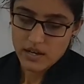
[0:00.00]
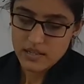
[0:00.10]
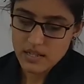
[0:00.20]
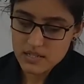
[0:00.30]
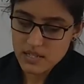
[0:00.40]

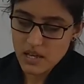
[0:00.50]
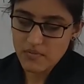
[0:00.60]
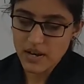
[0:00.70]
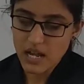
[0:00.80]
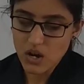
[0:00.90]
They say
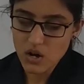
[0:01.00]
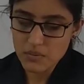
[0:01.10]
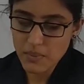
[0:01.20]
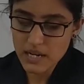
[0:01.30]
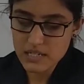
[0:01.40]
when
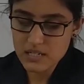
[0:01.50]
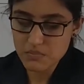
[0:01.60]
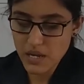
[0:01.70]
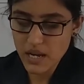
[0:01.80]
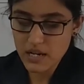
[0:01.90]
allotment is
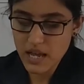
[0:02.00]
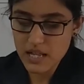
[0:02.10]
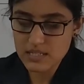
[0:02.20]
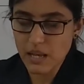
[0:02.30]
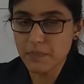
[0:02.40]
made
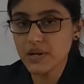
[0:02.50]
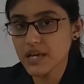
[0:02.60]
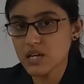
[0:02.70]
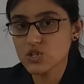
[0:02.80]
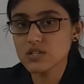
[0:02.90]
against
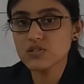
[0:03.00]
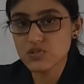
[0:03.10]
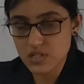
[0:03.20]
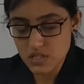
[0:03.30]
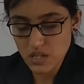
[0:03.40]
applications
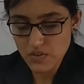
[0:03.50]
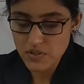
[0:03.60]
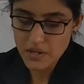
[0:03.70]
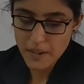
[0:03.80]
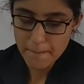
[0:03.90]
received,